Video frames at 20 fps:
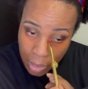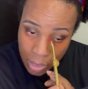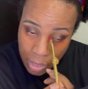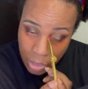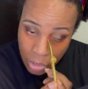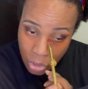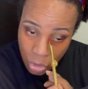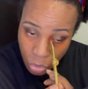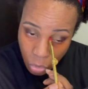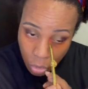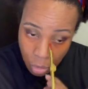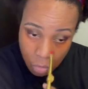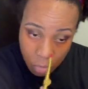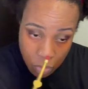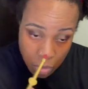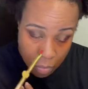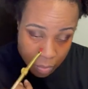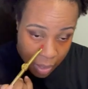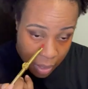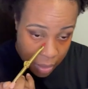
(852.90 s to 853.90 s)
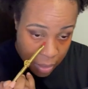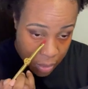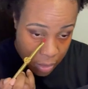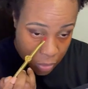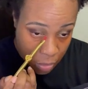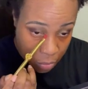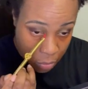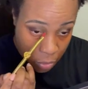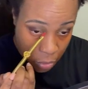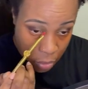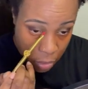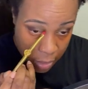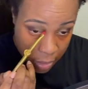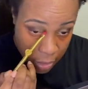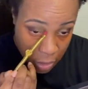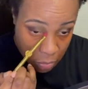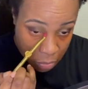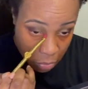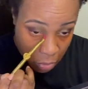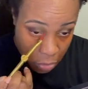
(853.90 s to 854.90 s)
story was about
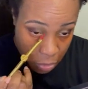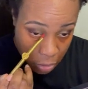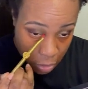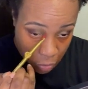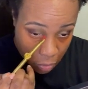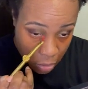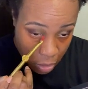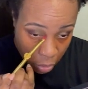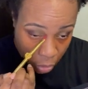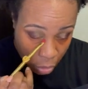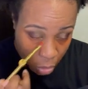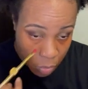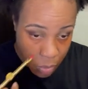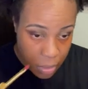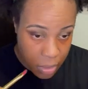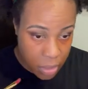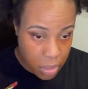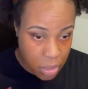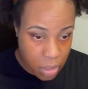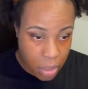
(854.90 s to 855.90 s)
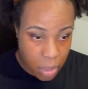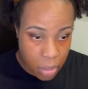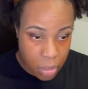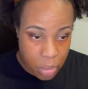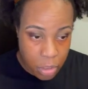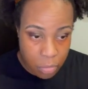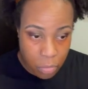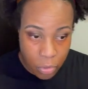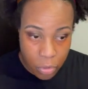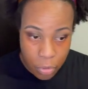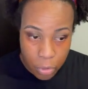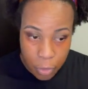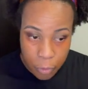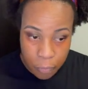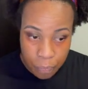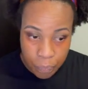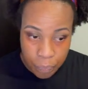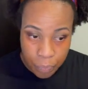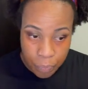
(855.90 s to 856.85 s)
his murder along with his son's murder.